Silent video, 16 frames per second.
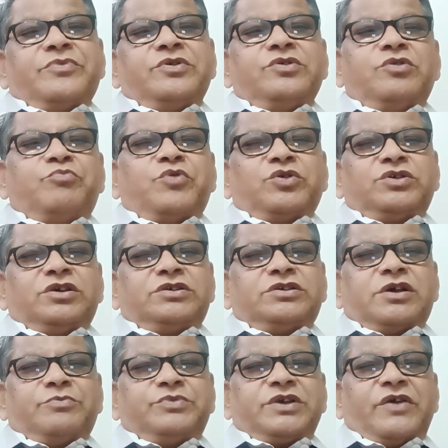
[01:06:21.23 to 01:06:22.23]
You possess
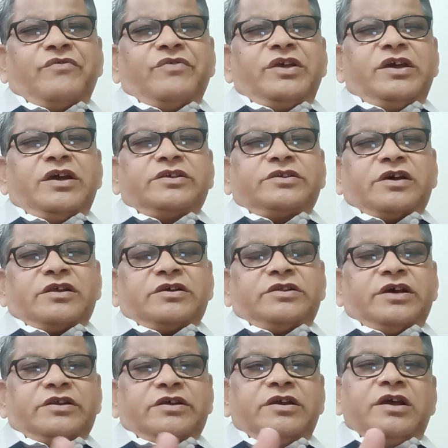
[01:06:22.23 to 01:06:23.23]
some 7 years or
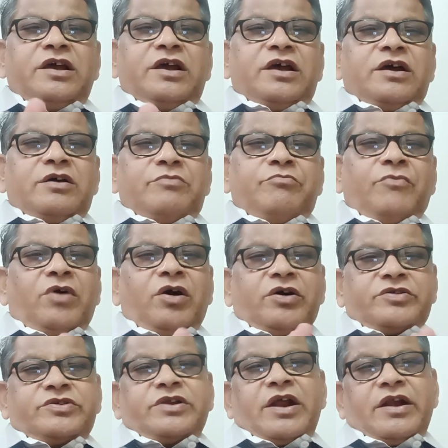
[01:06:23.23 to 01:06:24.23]
other
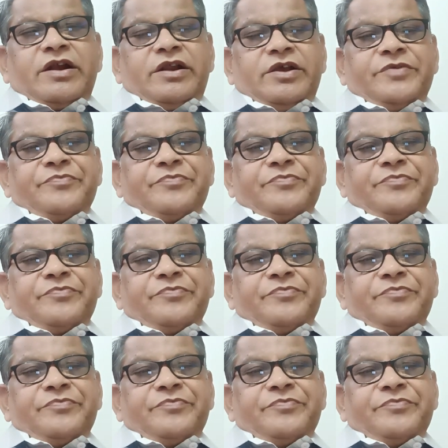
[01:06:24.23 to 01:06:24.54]
power standing.